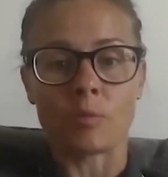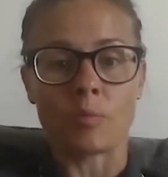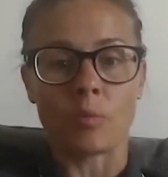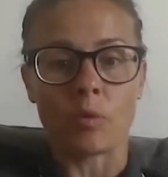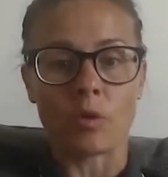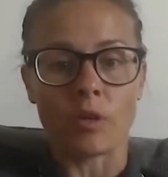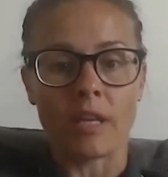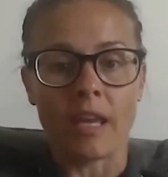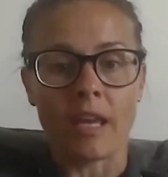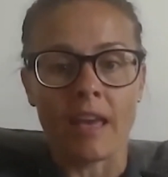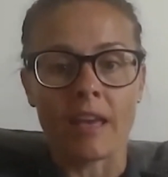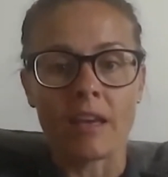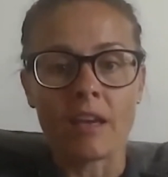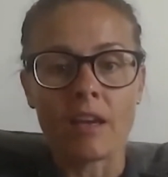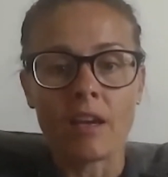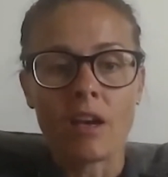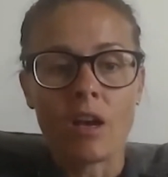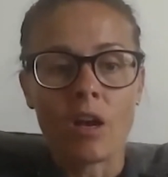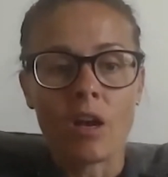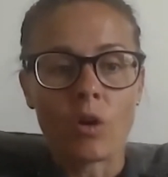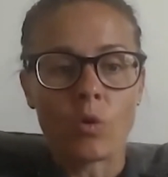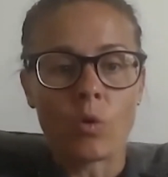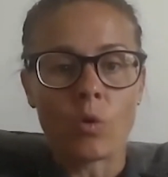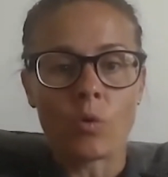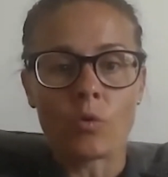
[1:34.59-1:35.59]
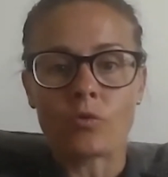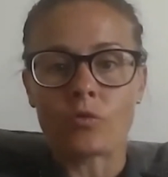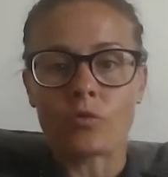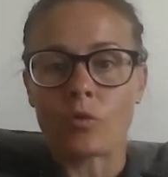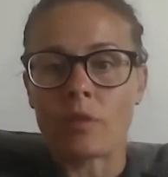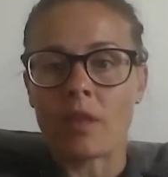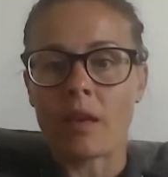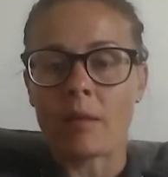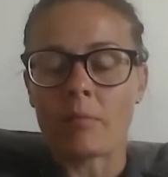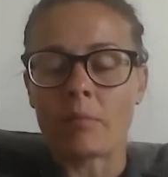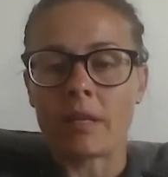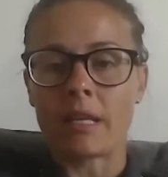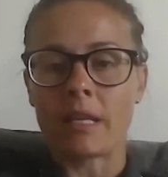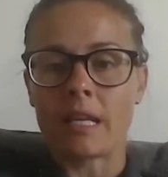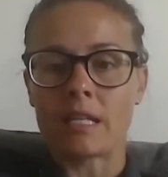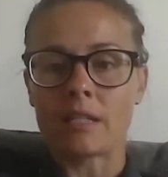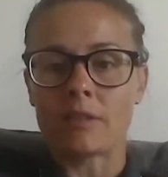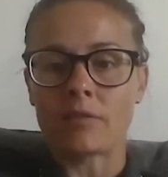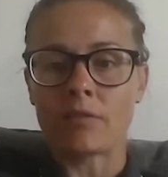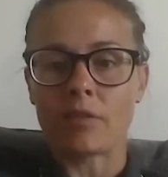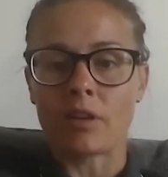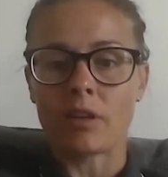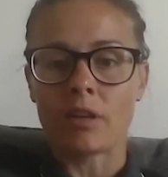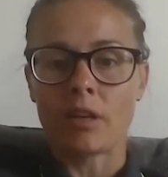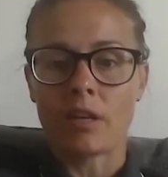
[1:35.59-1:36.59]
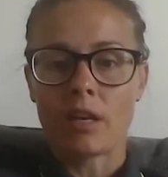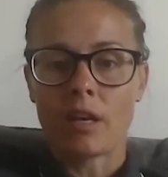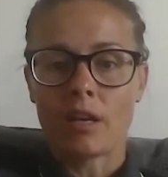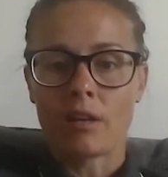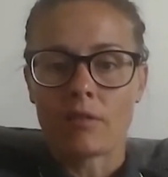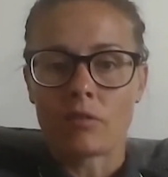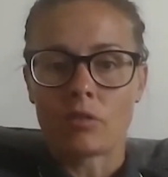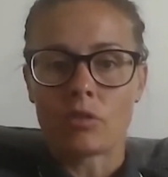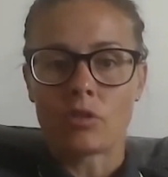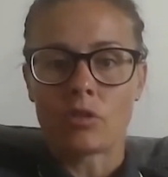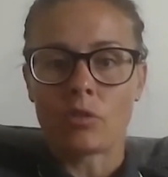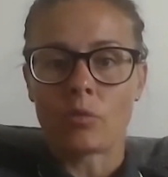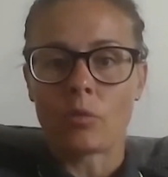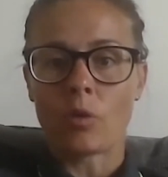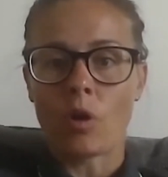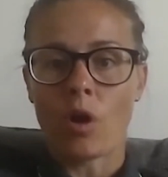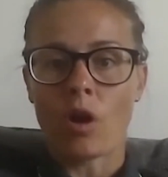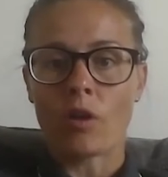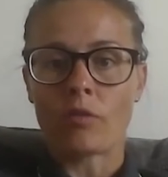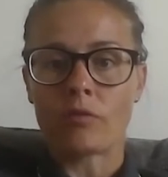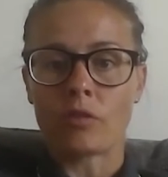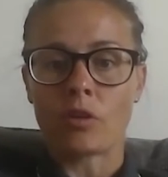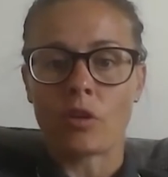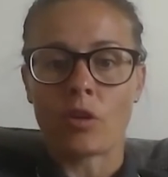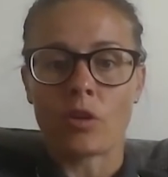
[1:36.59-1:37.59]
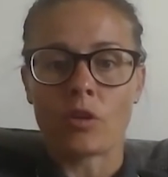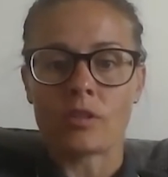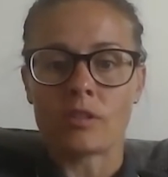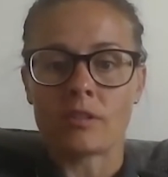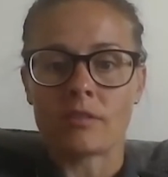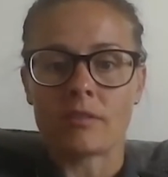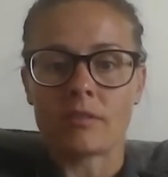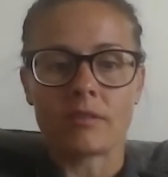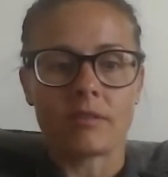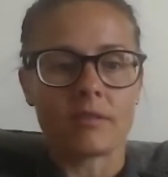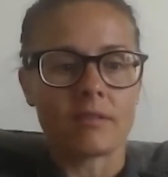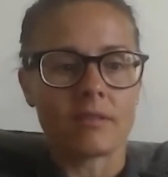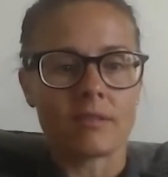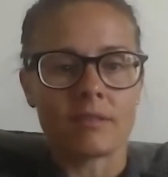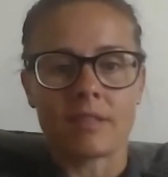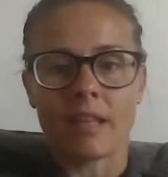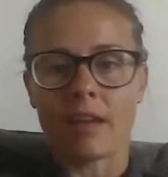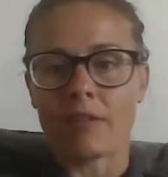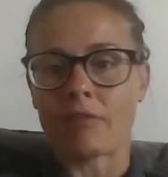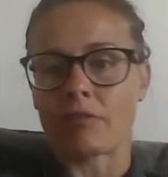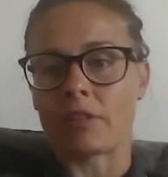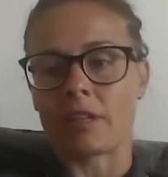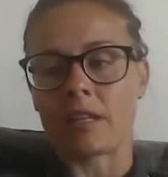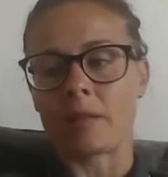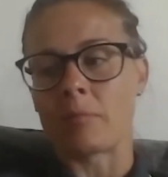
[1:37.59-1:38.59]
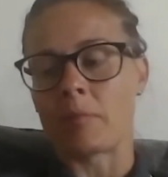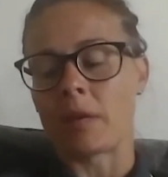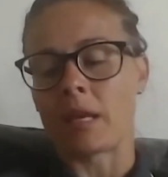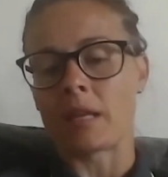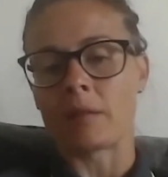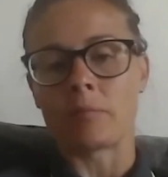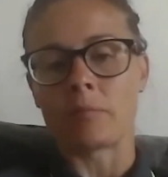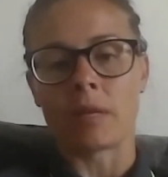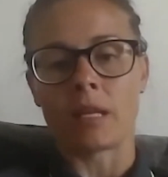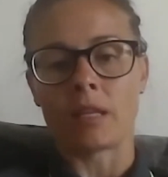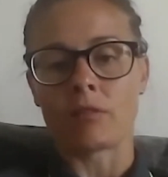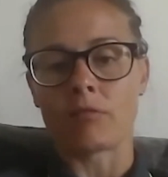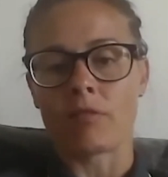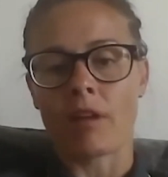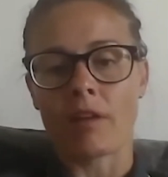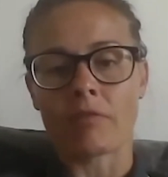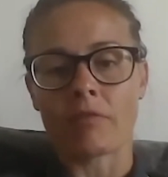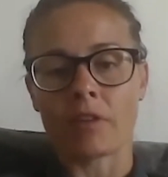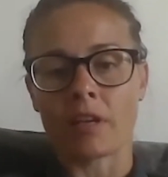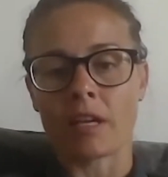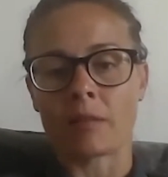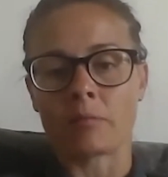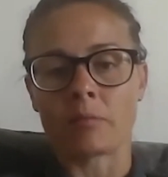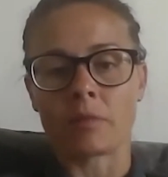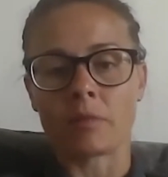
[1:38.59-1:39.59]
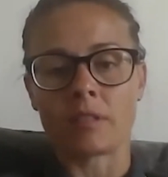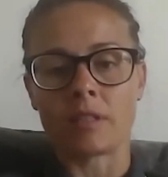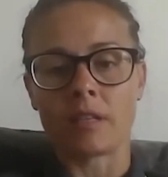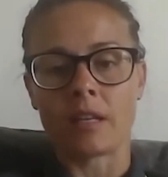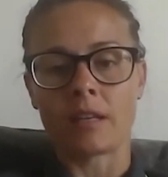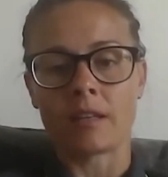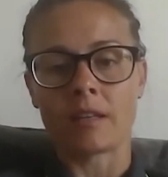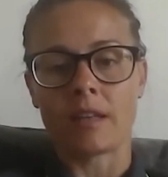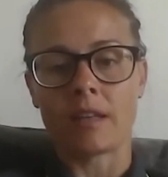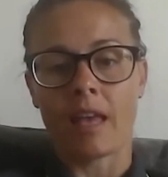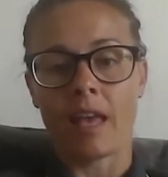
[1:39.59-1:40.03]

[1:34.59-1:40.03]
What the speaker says: But yeah, going through them leagues for 2.5 years definitely made me the ref I am today.